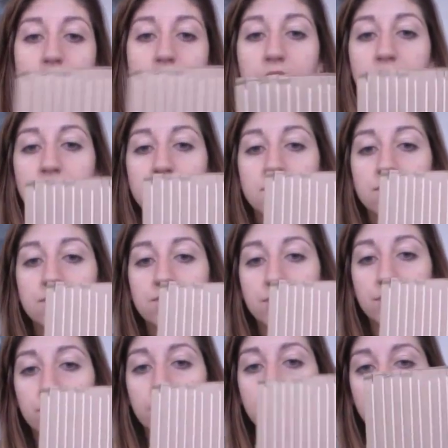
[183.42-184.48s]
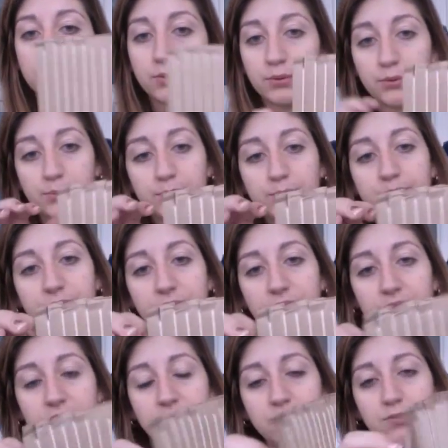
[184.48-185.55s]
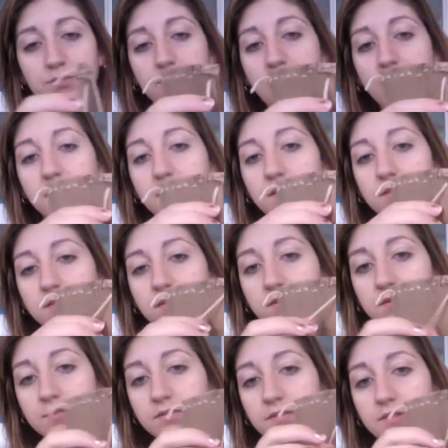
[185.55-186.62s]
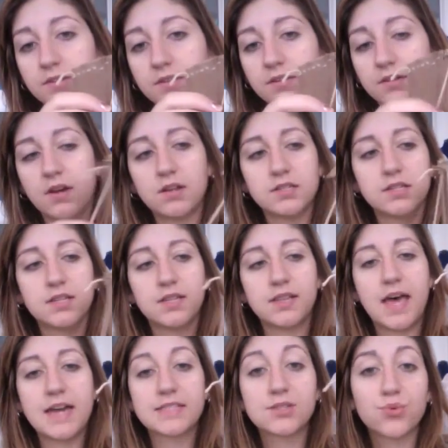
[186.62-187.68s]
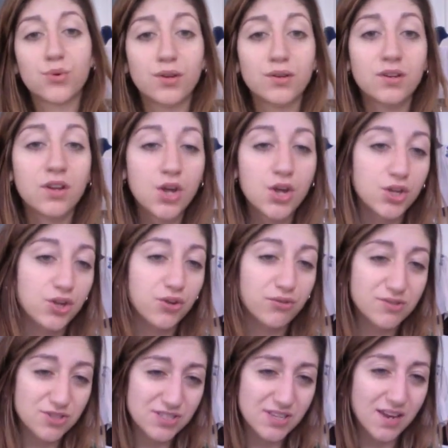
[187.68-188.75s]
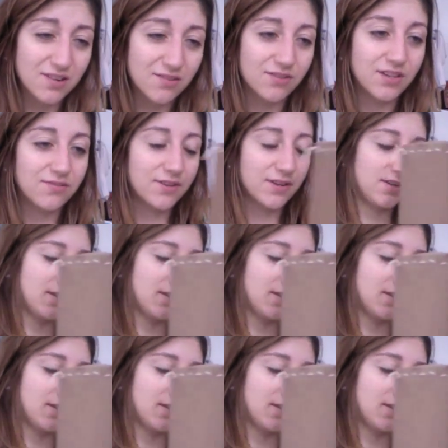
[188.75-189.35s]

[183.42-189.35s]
end of your loom and you've got to the last one, you can just kind of leave it